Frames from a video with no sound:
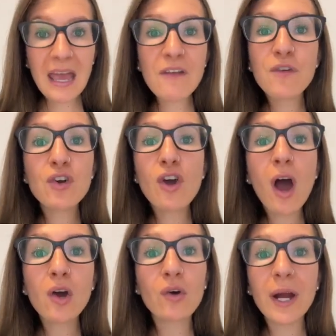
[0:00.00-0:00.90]
If you're
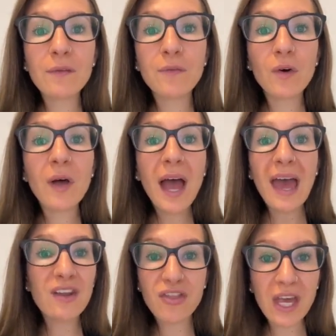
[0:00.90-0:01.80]
not grateful
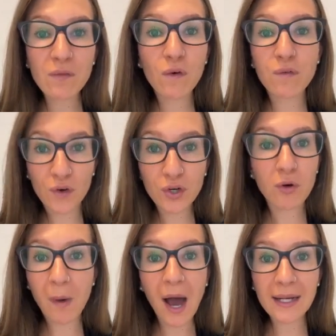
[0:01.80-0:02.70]
and thankful for
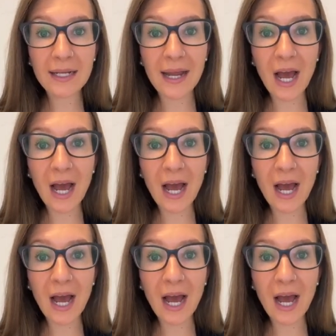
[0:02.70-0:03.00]
your body